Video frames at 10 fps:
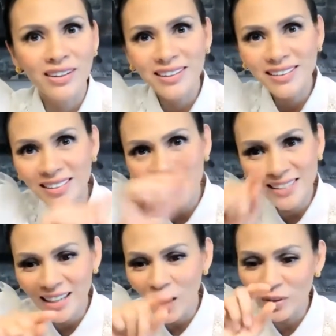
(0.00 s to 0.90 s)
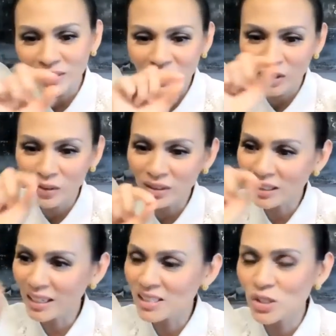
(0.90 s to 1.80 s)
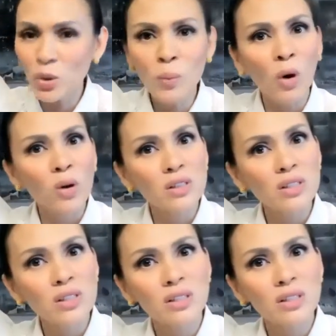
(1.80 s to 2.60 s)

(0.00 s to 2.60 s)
See how, again, it snowballs.